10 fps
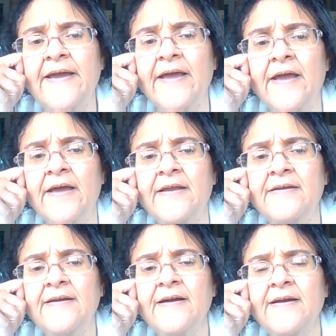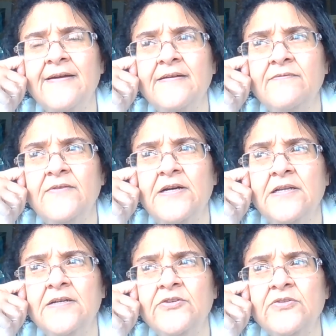can kind of fall
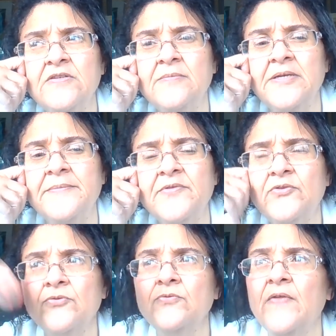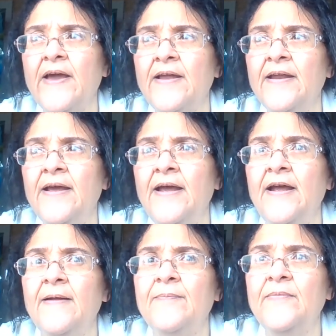under sometimes too that,
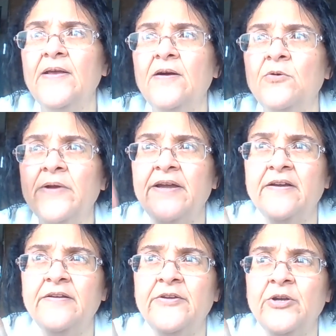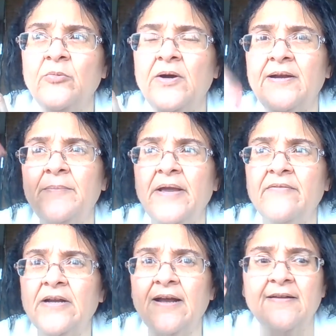okay, you know what, I'm having
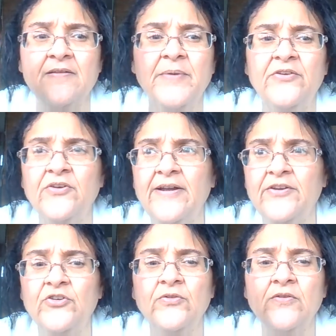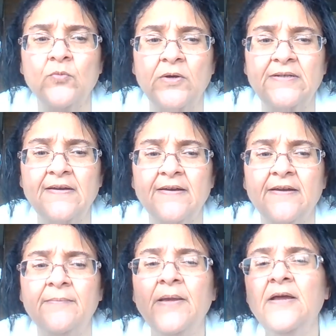a constipation, I can do this one
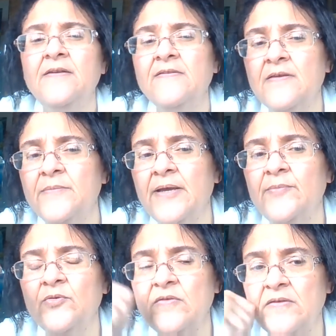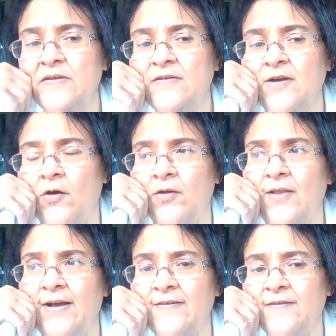time. Sometimes you'll see the
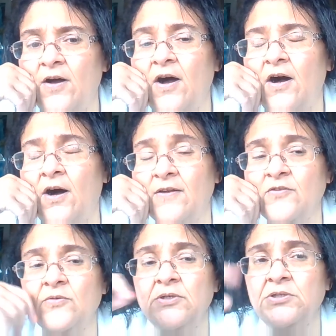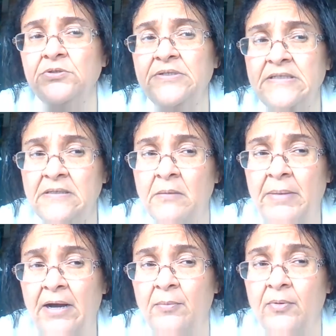Dulcolax also included in a
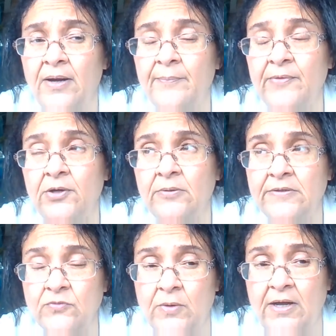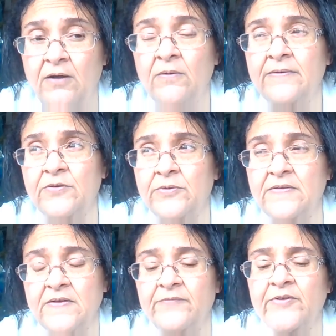bowel prep though as well. So
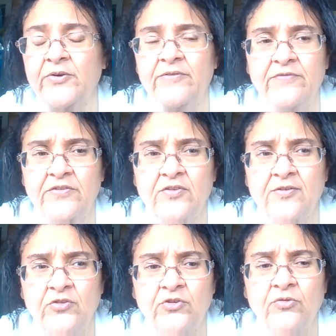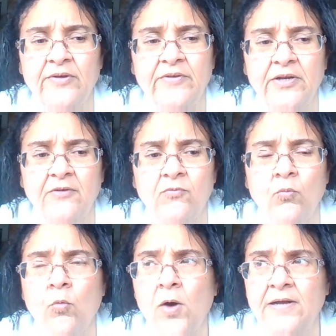it's very physician driven of
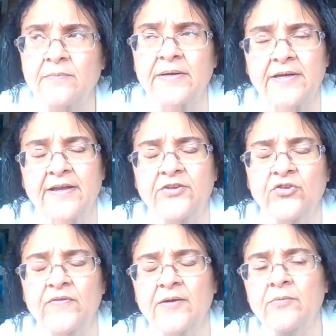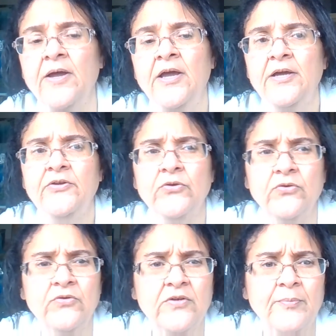what medication they
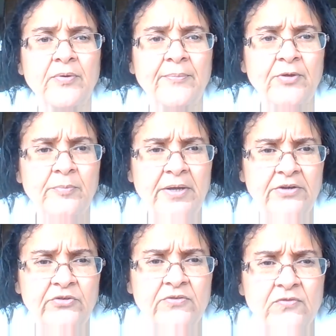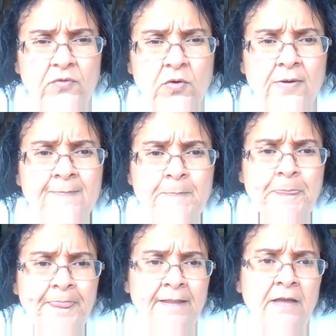use to prep their patients for.
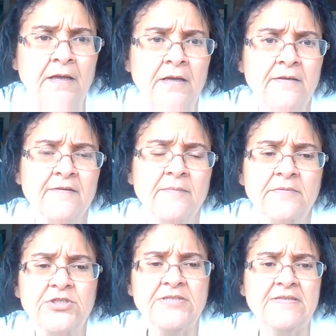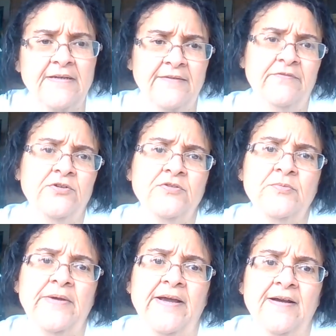Some just adverse
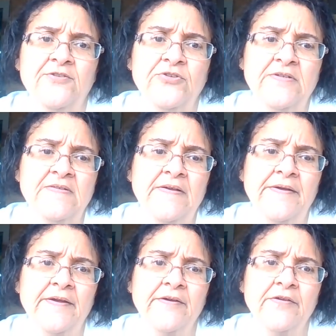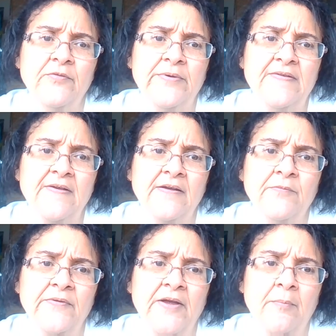reactions, as we said,
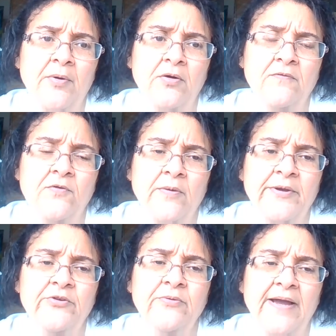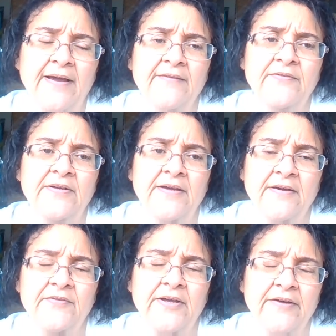with that bulk forming, you have to
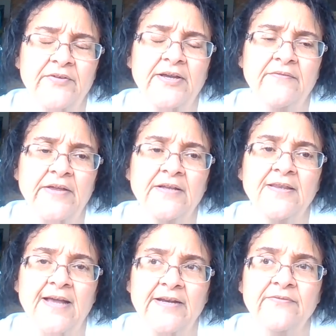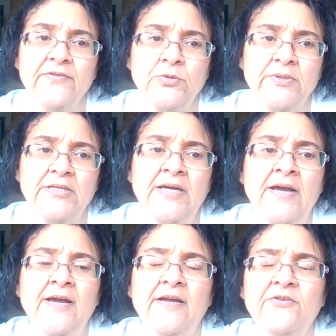have that lot of fluid
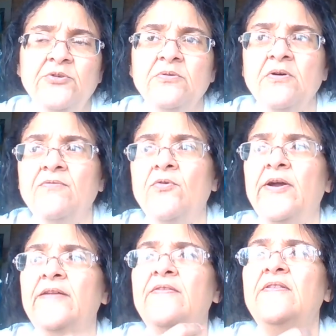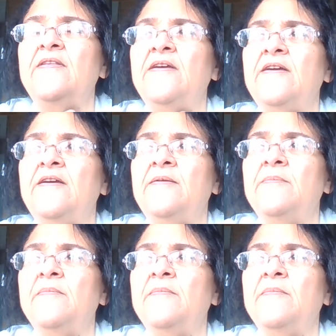to avoid the